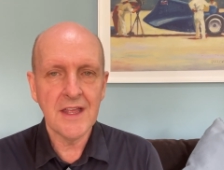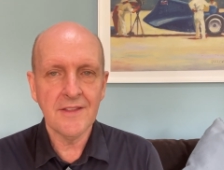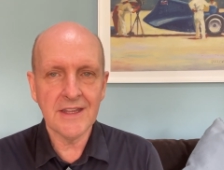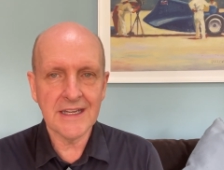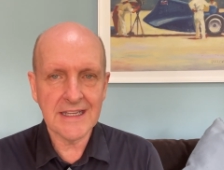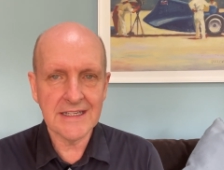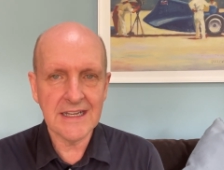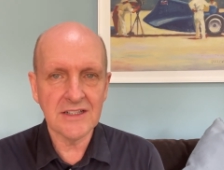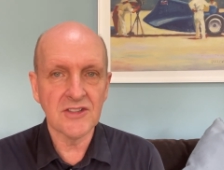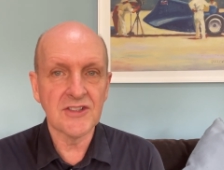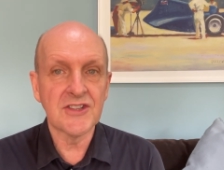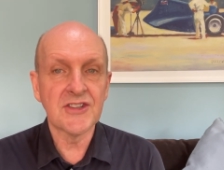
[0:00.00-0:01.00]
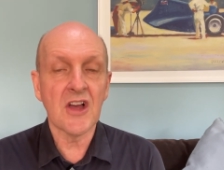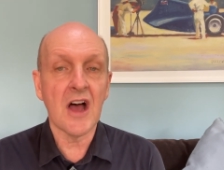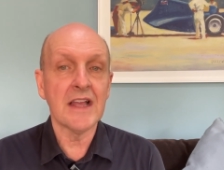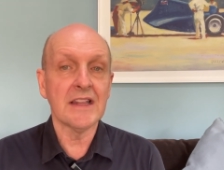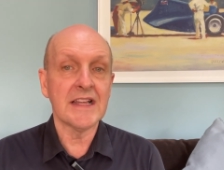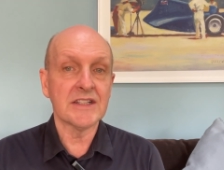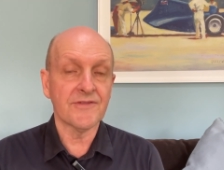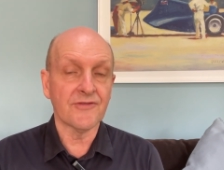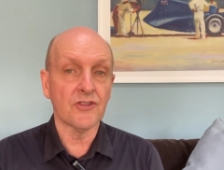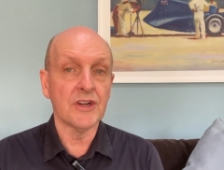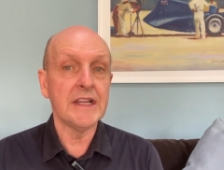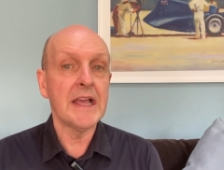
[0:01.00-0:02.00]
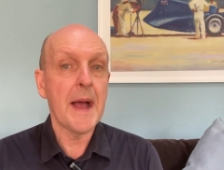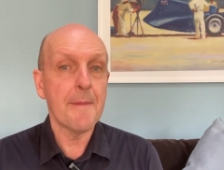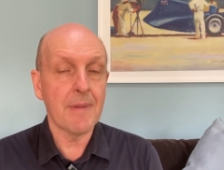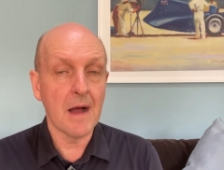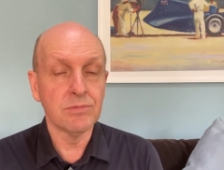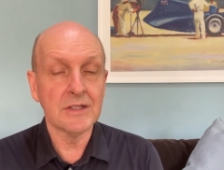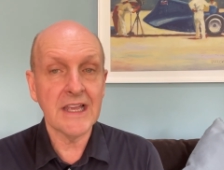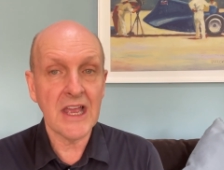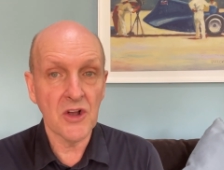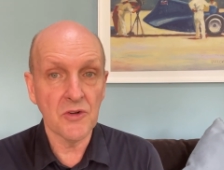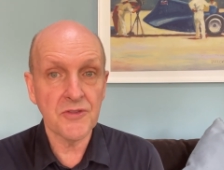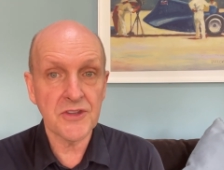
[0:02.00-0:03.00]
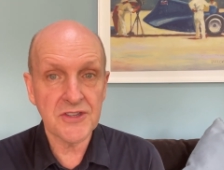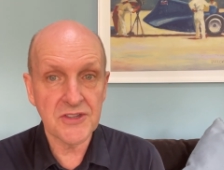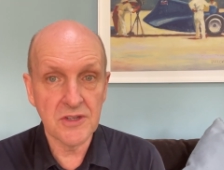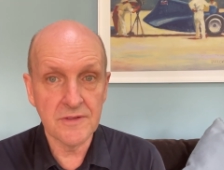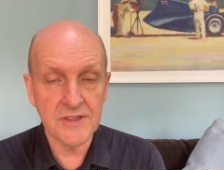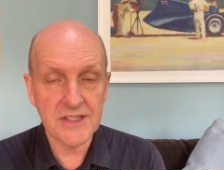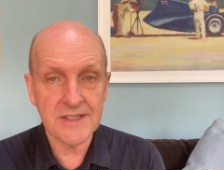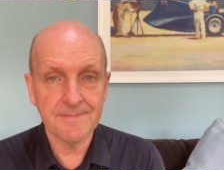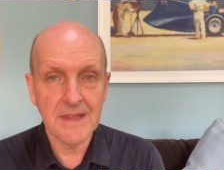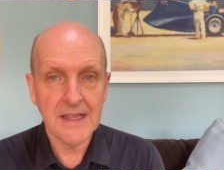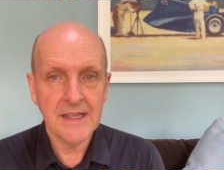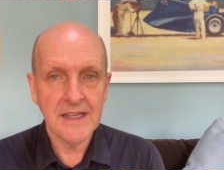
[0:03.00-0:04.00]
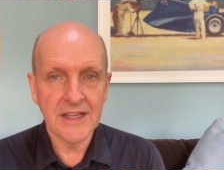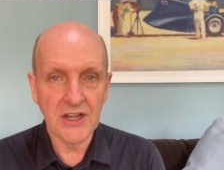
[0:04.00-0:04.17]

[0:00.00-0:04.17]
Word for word: that are connected to Thailand's free public health service. An